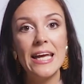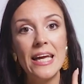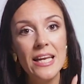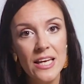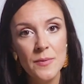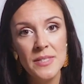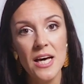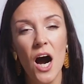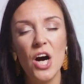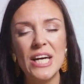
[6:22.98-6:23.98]
Idioms
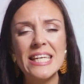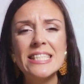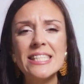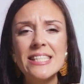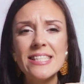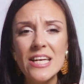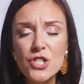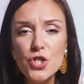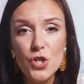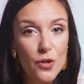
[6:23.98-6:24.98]
are
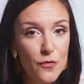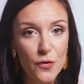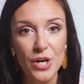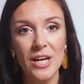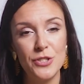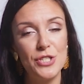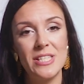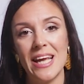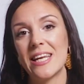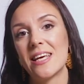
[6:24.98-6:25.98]
essential for
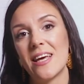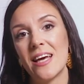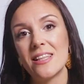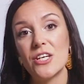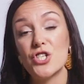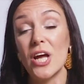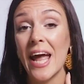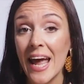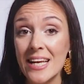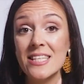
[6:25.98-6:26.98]
understanding English
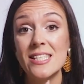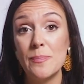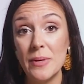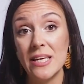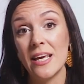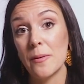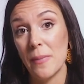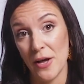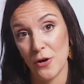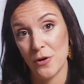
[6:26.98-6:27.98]
and speaking
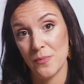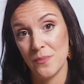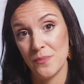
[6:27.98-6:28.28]
better.